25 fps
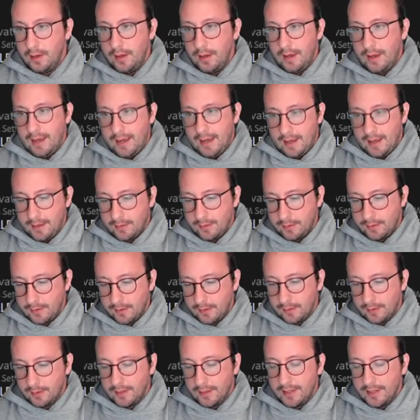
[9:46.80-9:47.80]
and
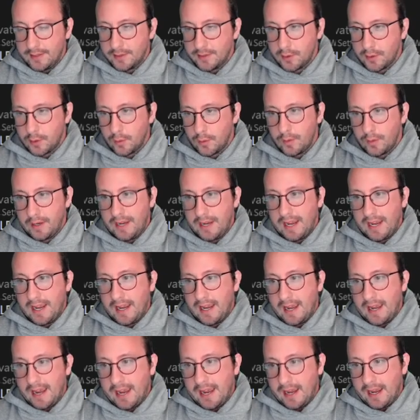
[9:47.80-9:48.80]
let's create
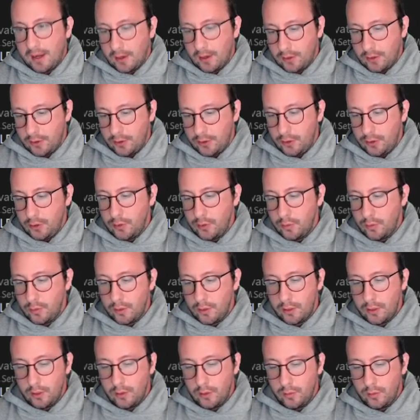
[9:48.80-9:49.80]
a new
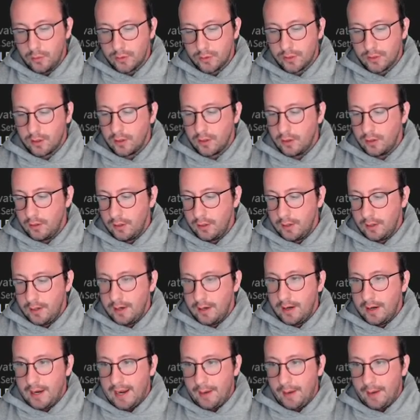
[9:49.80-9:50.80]
user
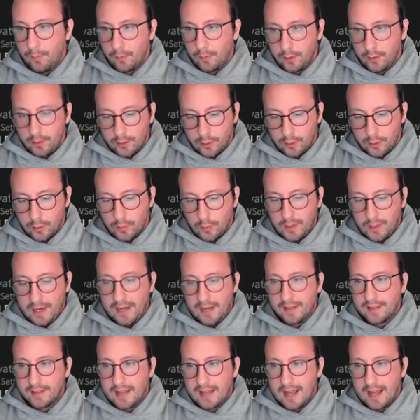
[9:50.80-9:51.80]
and we're going to
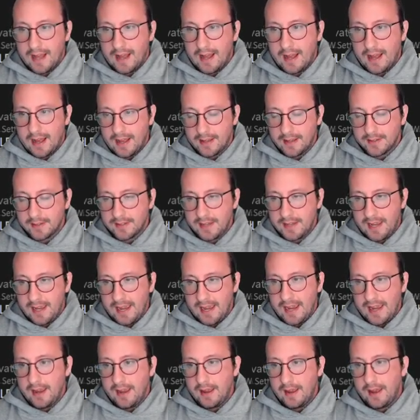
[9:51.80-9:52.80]
create that as
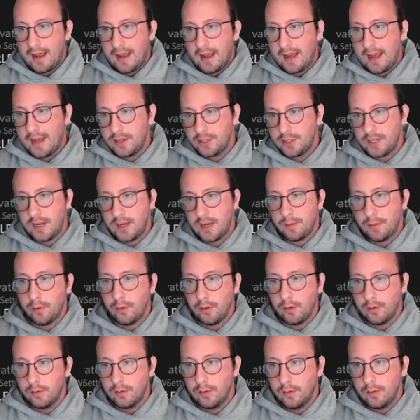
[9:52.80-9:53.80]
a hash table.